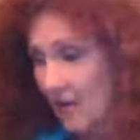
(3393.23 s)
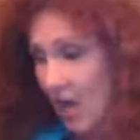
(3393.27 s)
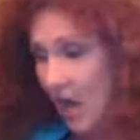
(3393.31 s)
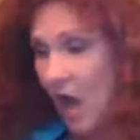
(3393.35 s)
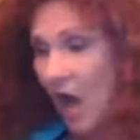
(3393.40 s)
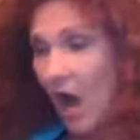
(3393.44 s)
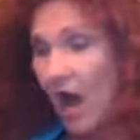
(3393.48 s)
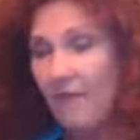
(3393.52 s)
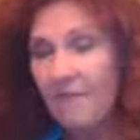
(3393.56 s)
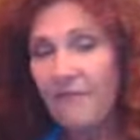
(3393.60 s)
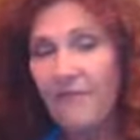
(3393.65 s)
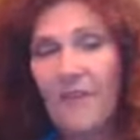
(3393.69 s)

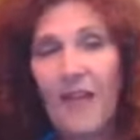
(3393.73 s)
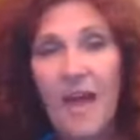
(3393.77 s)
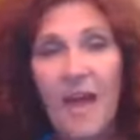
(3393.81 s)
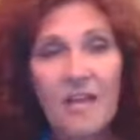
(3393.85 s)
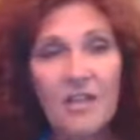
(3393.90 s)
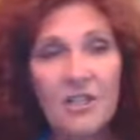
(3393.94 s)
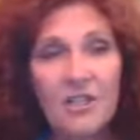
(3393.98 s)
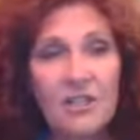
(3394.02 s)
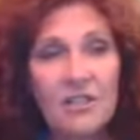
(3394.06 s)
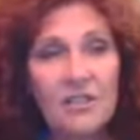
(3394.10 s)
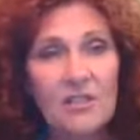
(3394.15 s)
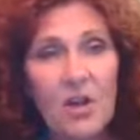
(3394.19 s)
Hot
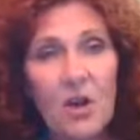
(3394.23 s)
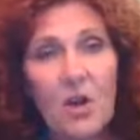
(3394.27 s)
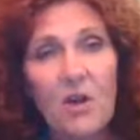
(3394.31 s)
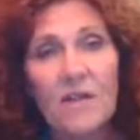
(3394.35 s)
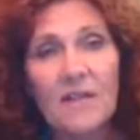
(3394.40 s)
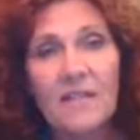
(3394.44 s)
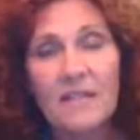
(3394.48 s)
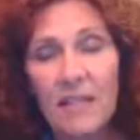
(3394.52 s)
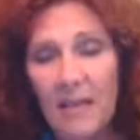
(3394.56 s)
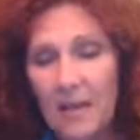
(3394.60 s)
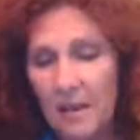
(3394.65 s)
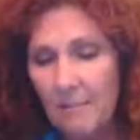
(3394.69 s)
flashes, all
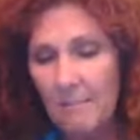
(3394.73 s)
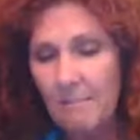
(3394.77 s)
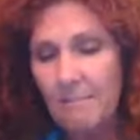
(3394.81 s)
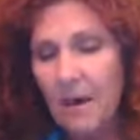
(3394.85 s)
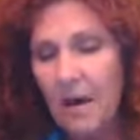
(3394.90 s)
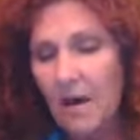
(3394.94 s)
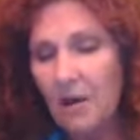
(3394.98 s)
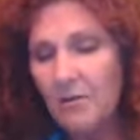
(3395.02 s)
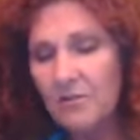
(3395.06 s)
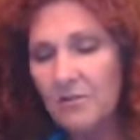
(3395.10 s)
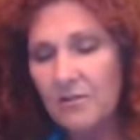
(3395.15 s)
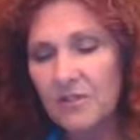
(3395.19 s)
these
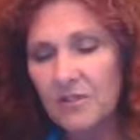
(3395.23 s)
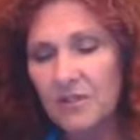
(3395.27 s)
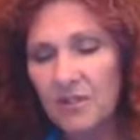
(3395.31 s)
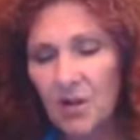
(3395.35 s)
bones